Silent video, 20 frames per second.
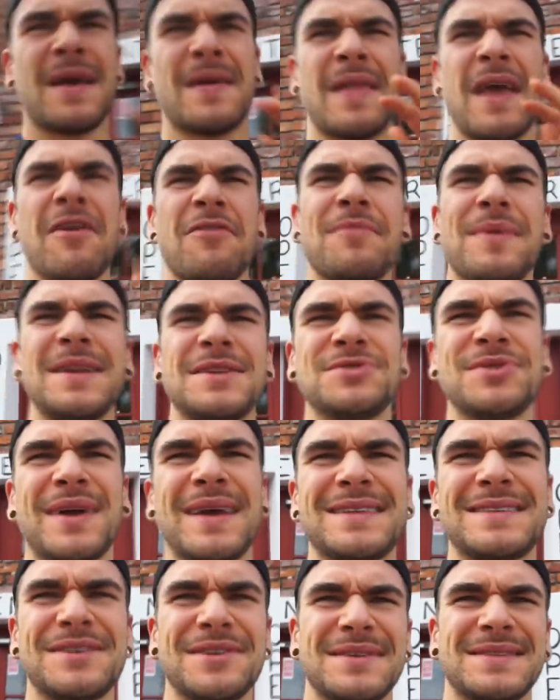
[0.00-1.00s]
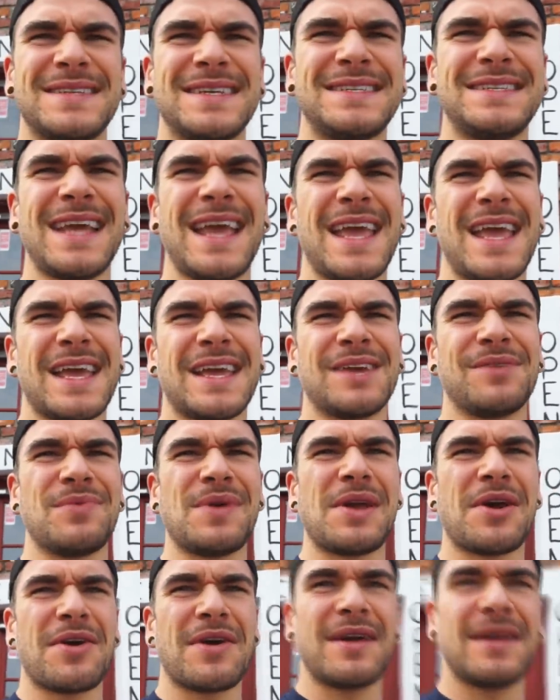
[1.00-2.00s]
Hey everybody, Joel Hansen here, and today
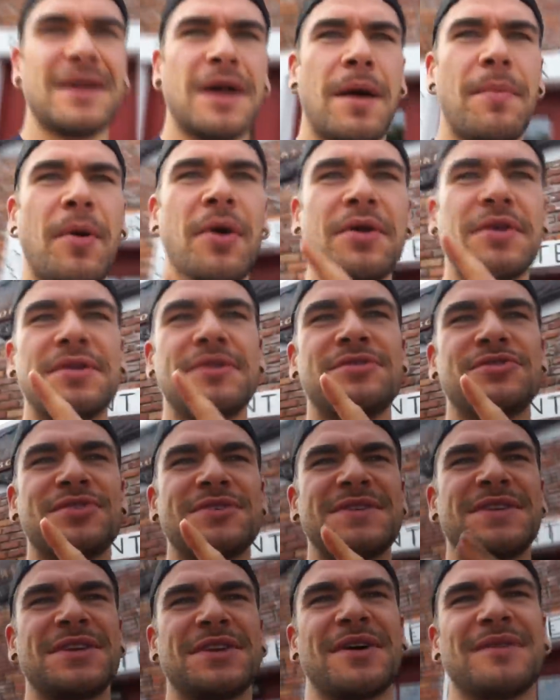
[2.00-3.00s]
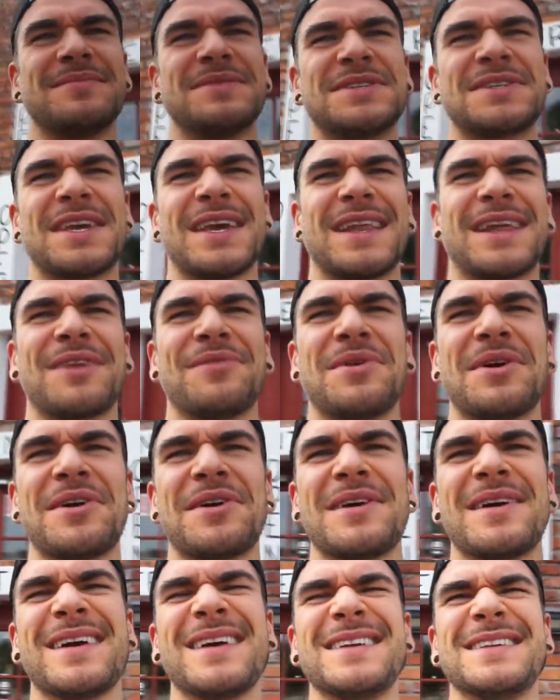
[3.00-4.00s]
we are in Hoboken, New Jersey. No, I'm just kidding. We
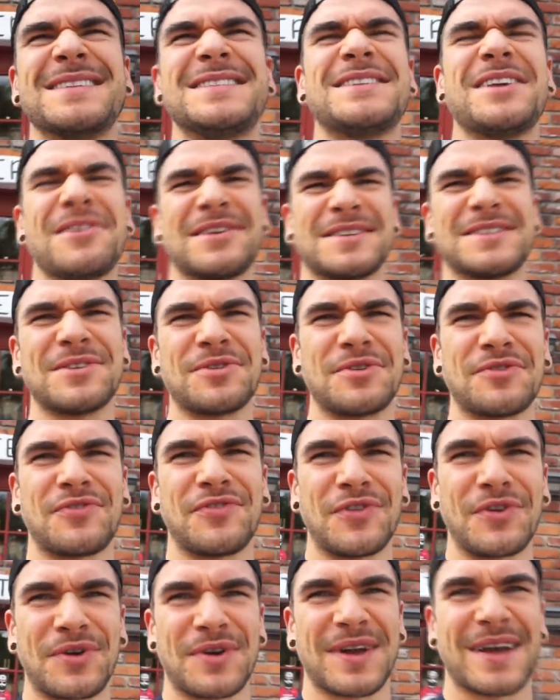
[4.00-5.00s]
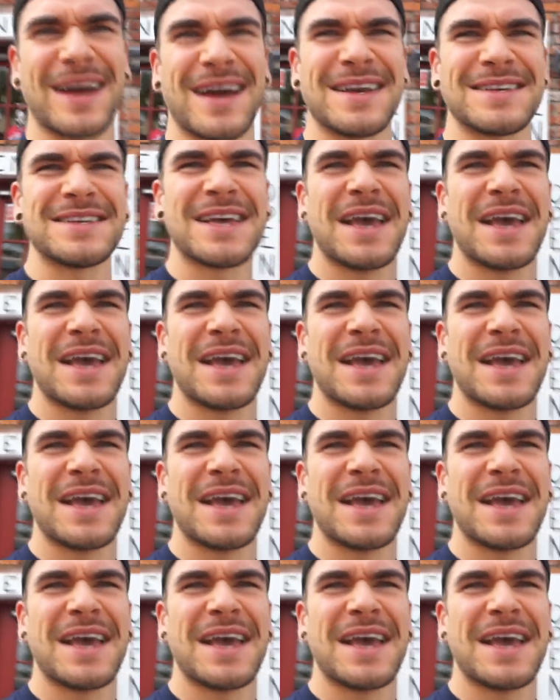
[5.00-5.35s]
are in Sarasota, Florida, guys.